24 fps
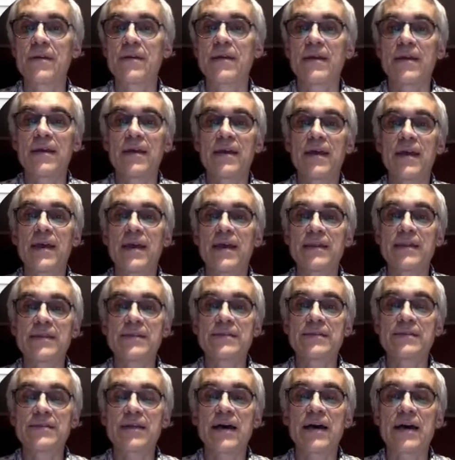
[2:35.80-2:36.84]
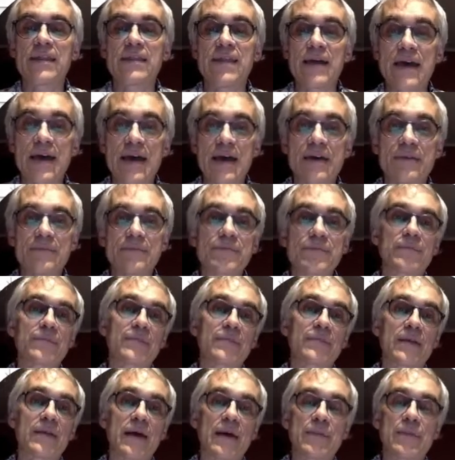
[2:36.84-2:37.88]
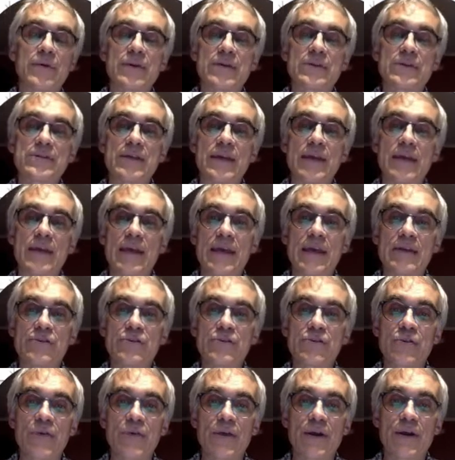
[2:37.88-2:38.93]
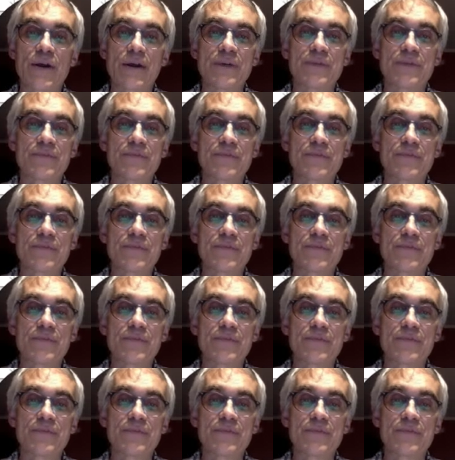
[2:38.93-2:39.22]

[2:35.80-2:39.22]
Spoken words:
And inside that, I'm going to say h squared.